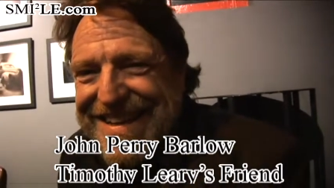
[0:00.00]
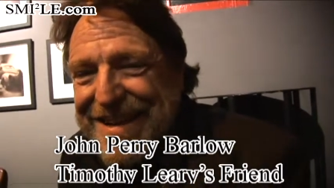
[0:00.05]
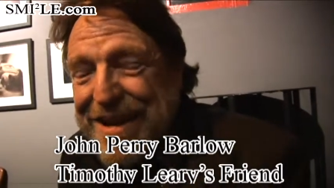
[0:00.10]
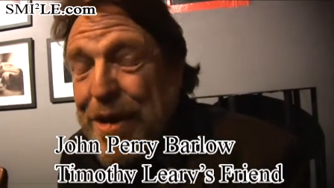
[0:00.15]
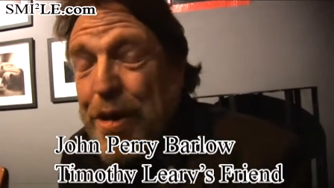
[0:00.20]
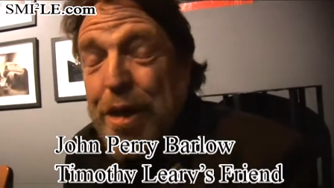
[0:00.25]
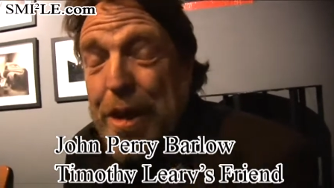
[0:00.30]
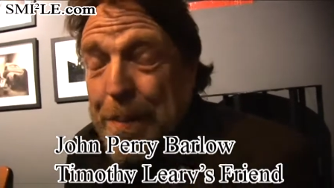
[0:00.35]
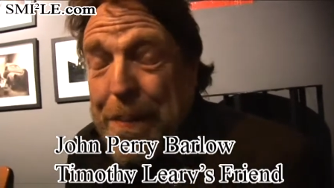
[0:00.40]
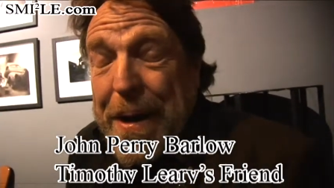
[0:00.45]

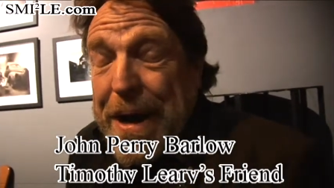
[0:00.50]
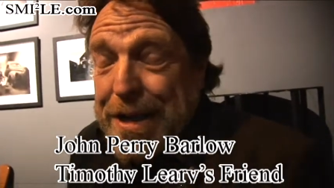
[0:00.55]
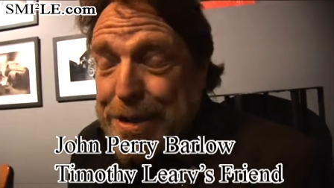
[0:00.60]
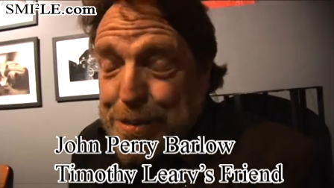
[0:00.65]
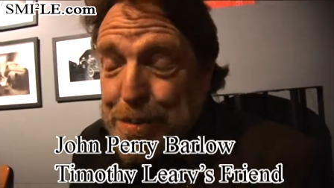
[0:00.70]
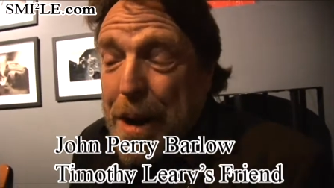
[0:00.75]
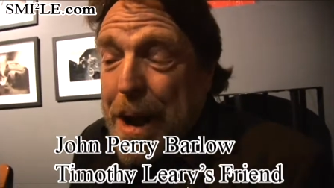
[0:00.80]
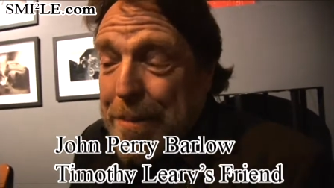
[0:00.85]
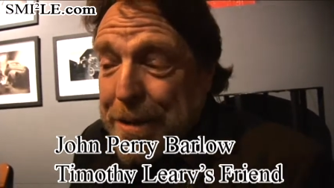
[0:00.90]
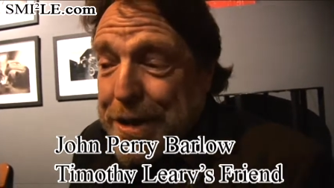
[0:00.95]
no, their parents
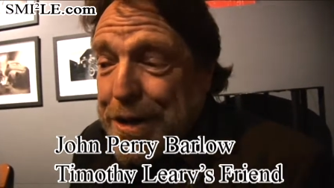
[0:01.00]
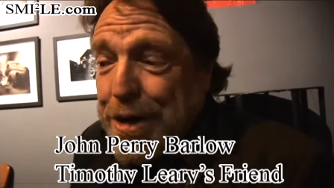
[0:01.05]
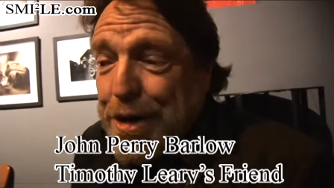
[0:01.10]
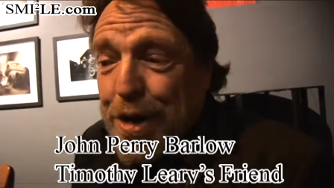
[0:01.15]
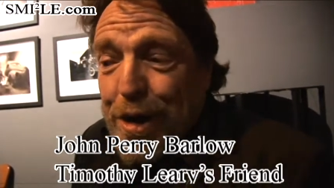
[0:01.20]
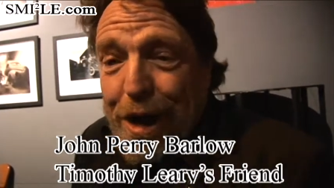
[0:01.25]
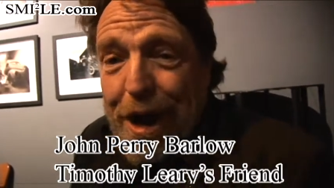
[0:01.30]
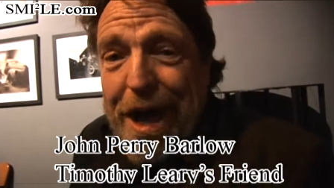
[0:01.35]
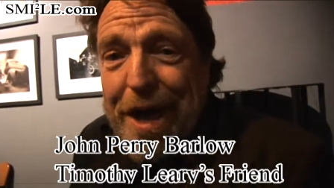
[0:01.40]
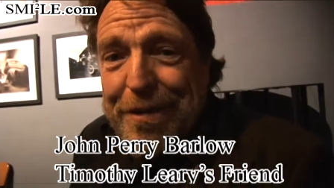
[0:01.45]
probably
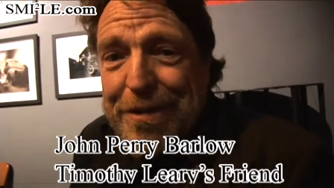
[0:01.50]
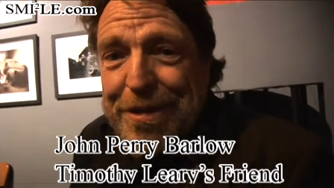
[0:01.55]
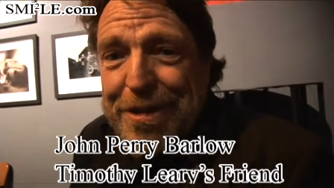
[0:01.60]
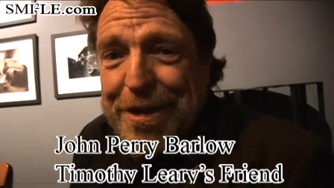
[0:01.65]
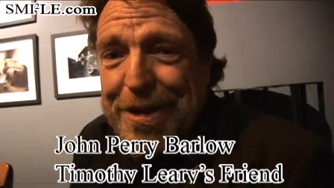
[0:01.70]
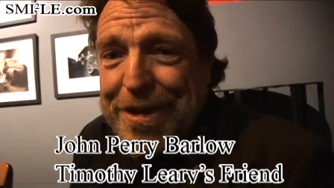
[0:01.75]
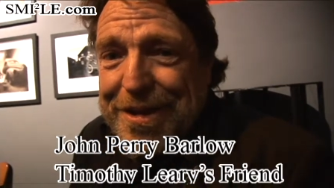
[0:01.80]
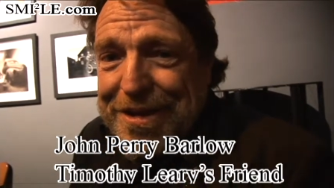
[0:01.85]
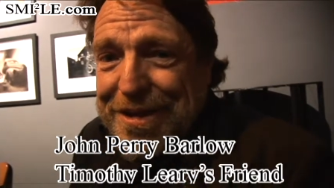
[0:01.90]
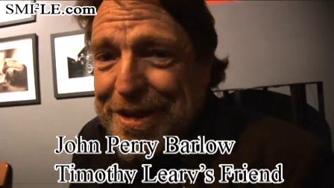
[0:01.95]
knew a lot
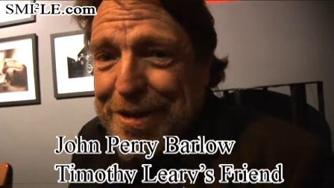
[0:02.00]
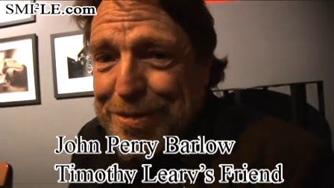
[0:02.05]
that,